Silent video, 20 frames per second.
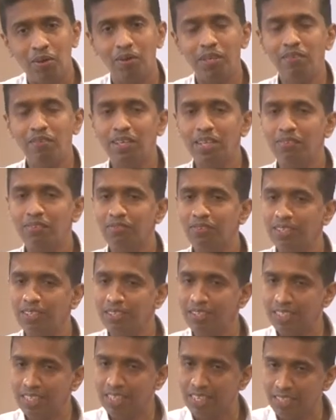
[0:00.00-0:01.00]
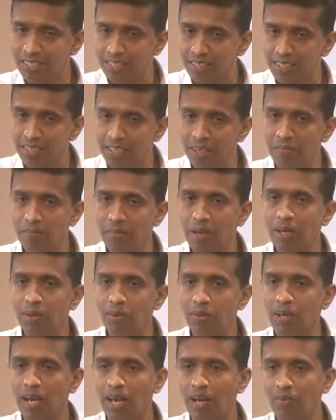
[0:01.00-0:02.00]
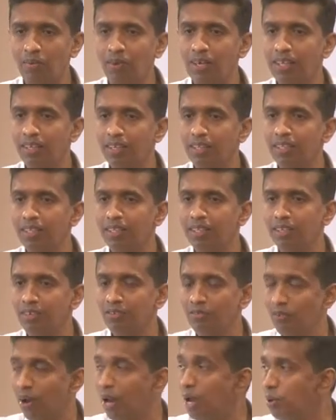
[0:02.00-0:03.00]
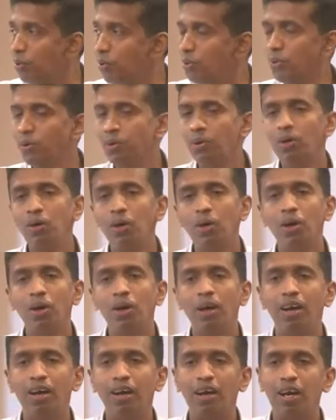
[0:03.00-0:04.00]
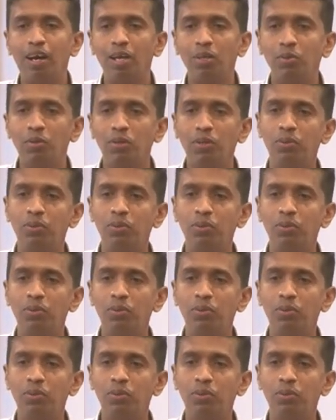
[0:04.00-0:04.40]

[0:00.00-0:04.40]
Even if it is a listed company, to calculate the value, you need